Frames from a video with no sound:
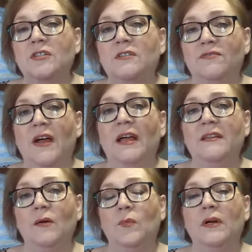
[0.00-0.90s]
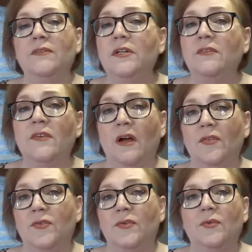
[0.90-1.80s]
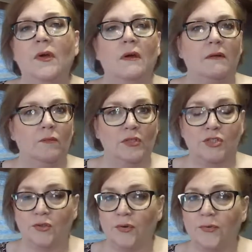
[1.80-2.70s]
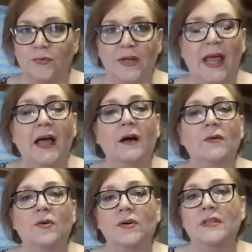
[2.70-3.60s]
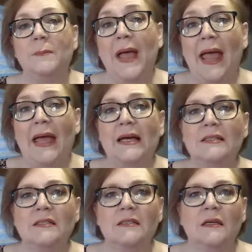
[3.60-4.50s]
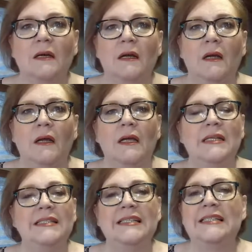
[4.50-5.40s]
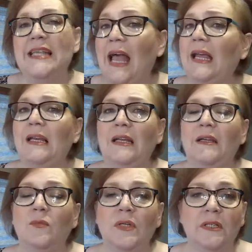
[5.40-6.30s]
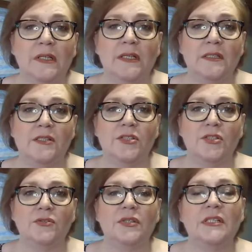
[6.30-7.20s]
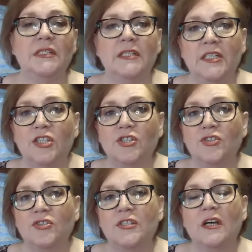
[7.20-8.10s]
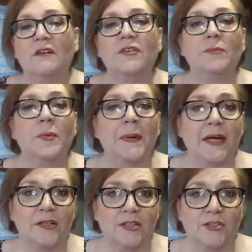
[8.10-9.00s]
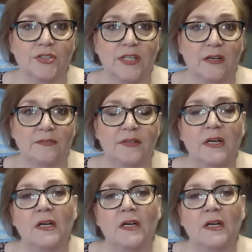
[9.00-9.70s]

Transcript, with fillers: You're going to find that whatever you've gone through, what you're going through now or in the past, is exactly what you needed to do to condition yourself and prepare yourself.